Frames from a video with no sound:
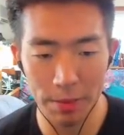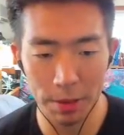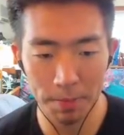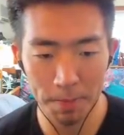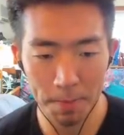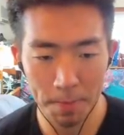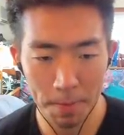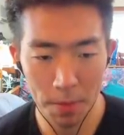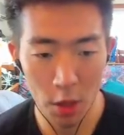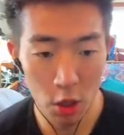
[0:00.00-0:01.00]
Come on.
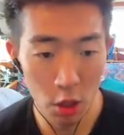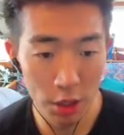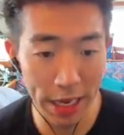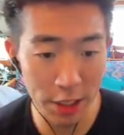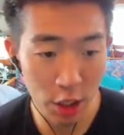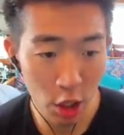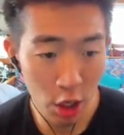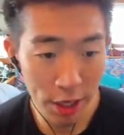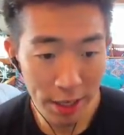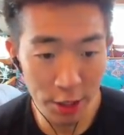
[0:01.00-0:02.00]
Yes.
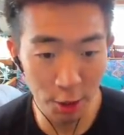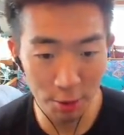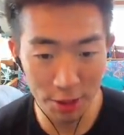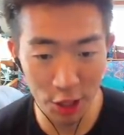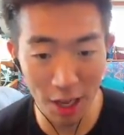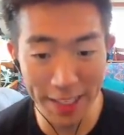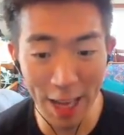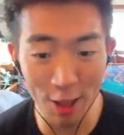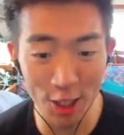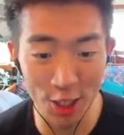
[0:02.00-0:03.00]
Dude, Sean
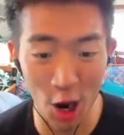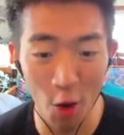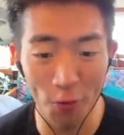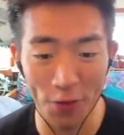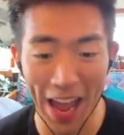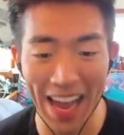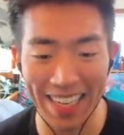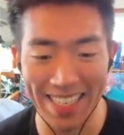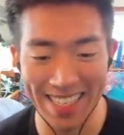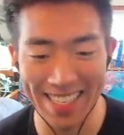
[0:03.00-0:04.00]
Taylor's so
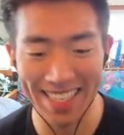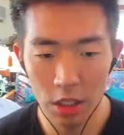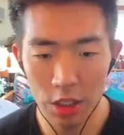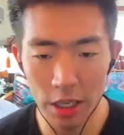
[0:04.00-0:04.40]
fast.